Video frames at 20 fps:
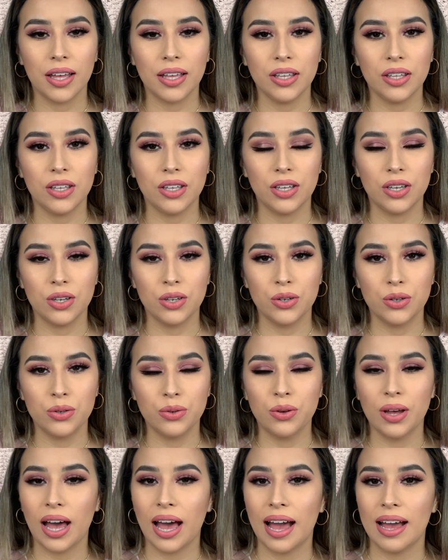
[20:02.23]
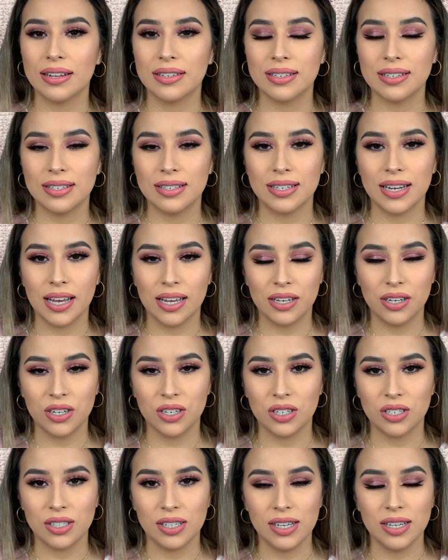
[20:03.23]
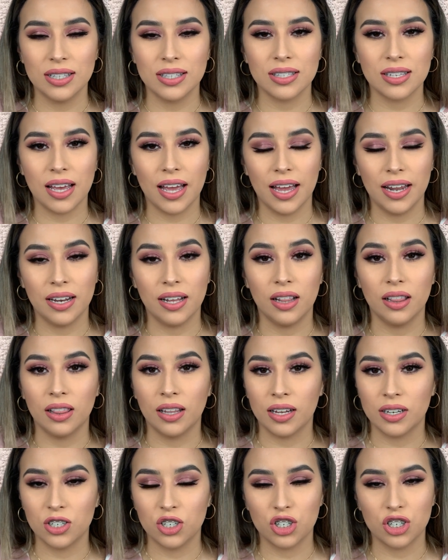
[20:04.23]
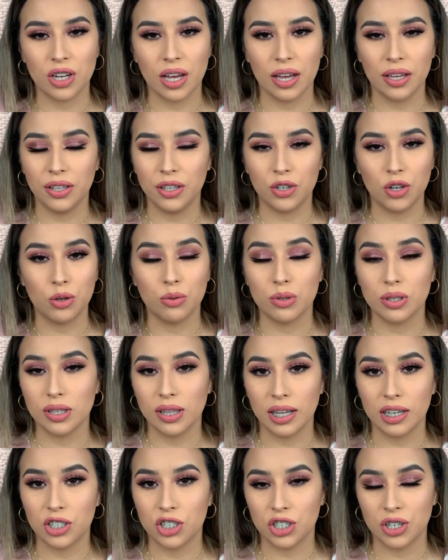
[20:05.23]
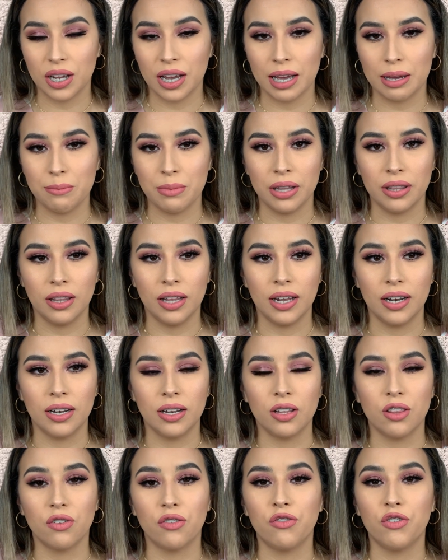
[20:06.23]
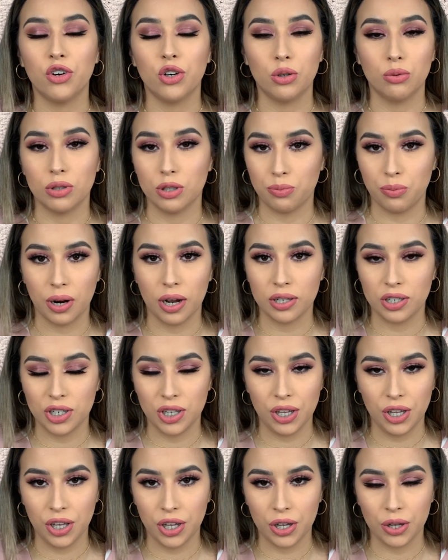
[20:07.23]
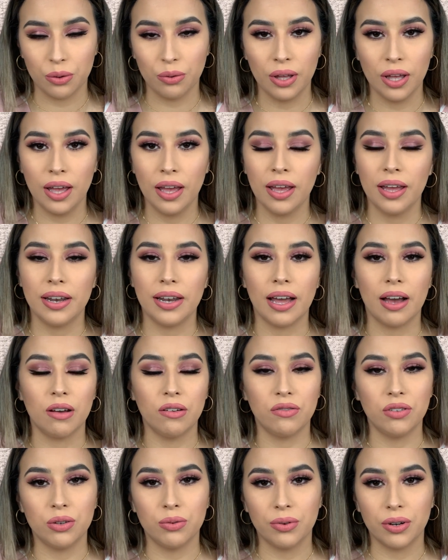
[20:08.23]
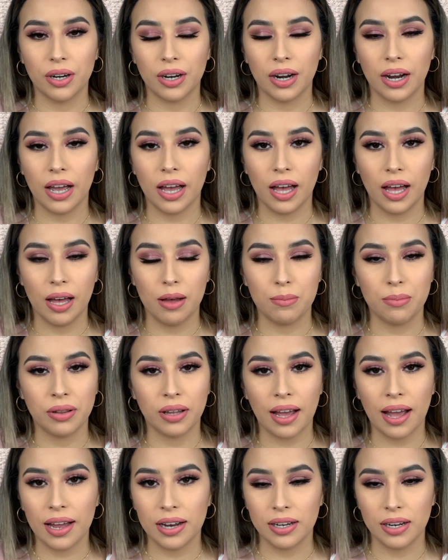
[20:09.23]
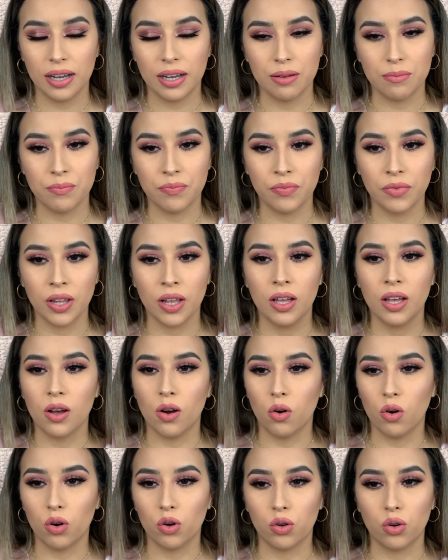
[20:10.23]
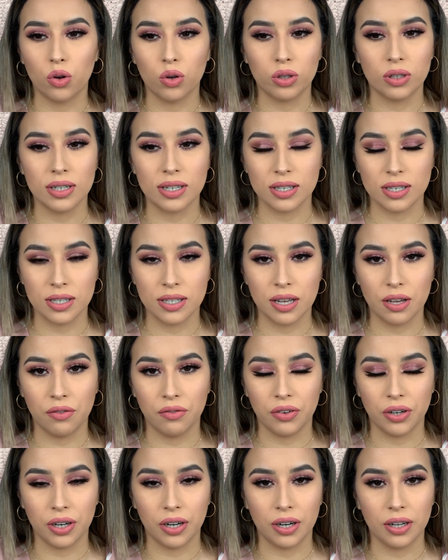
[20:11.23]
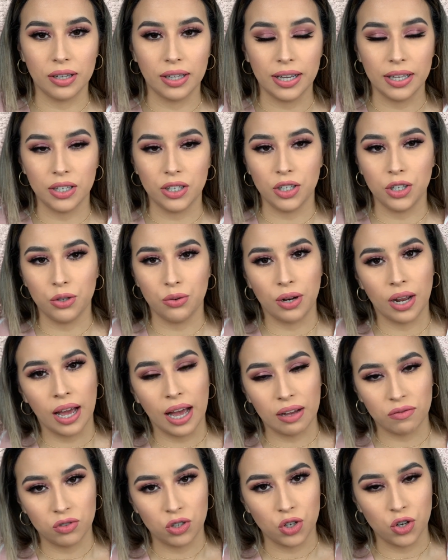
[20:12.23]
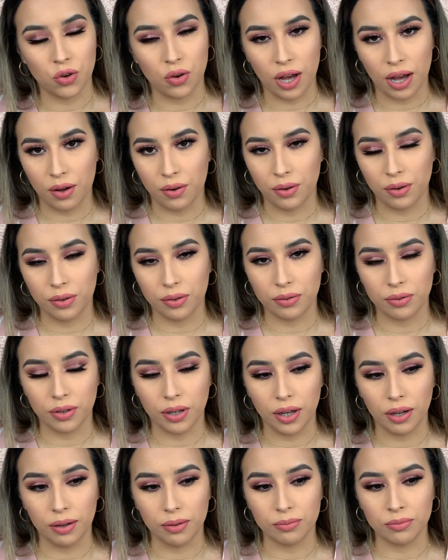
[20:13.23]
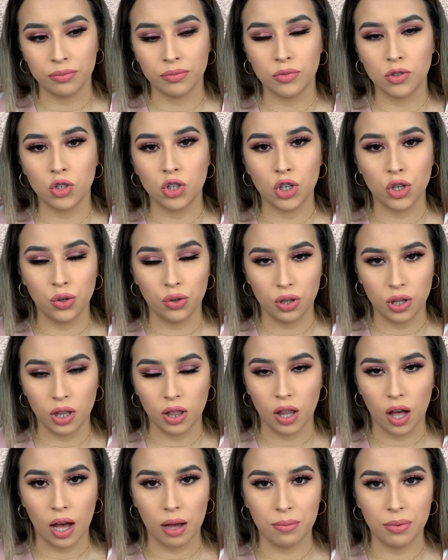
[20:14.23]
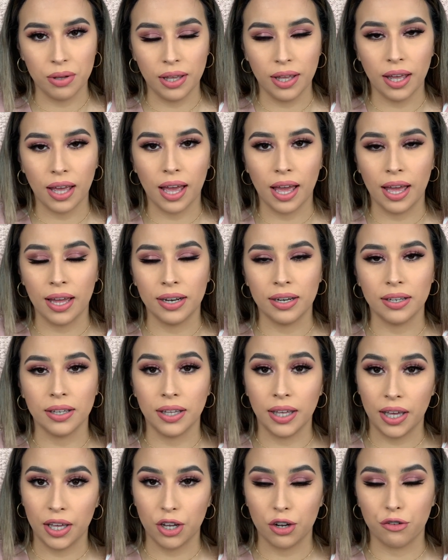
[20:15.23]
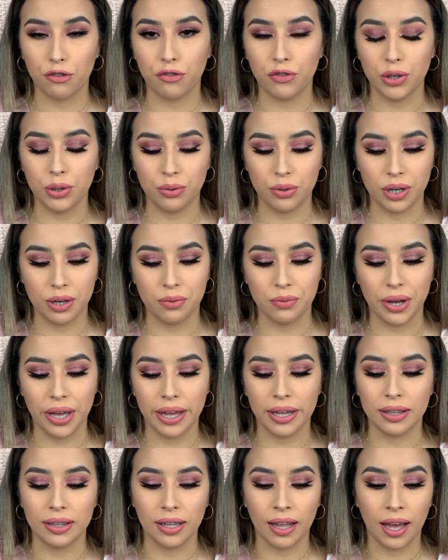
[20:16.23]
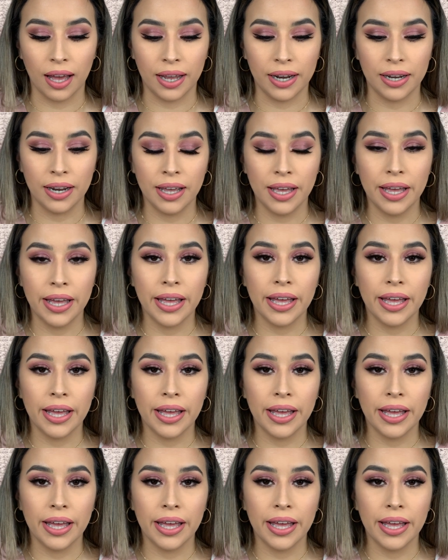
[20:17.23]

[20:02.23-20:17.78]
you had to stay in your seats and lunchtime, you know, it was lunchtime and then the food was brought to you. Now, if you were uh, platinum or gold and silver, like you'd have to go out um, to the lobby and get your food and wait in line.